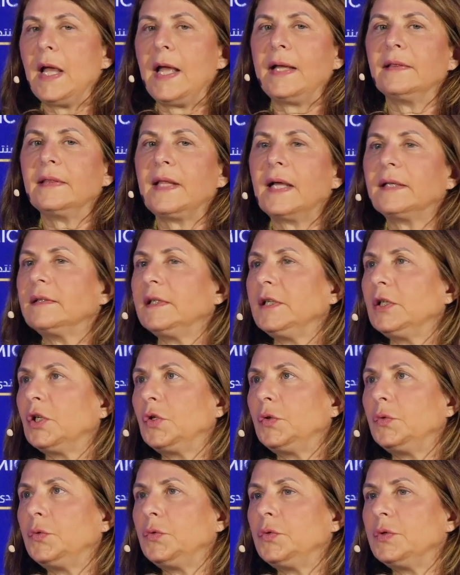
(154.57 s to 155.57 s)
and that
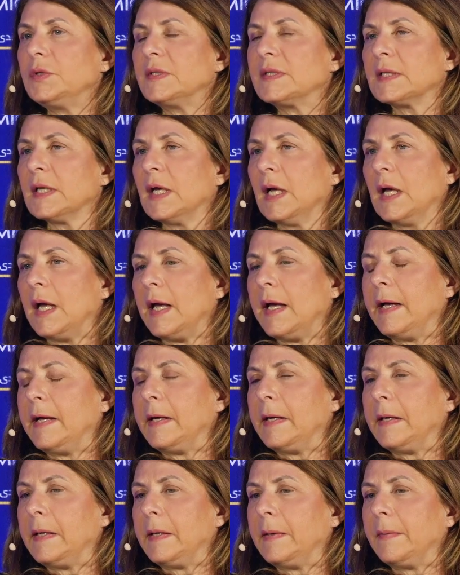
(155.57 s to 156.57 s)
includes
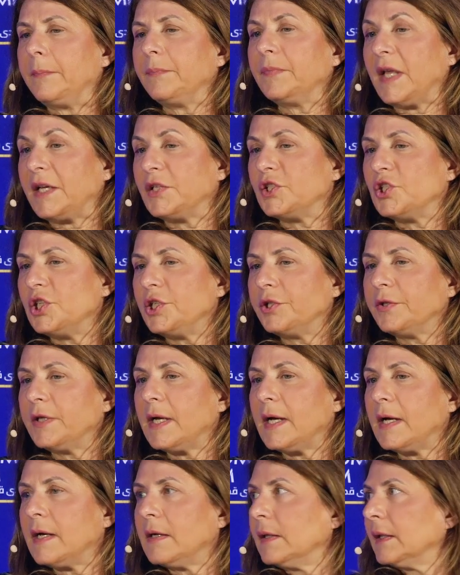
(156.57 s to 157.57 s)

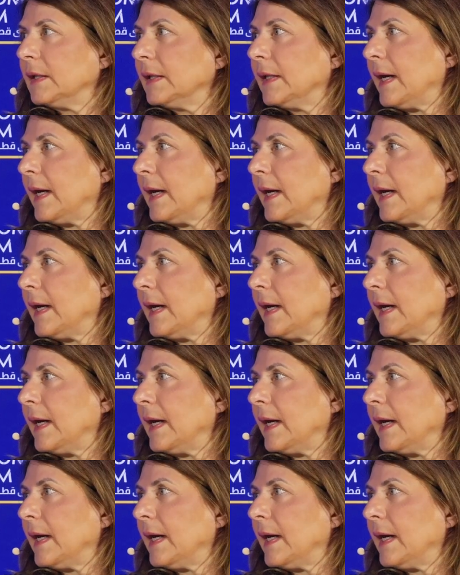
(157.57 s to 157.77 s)
Nigeria,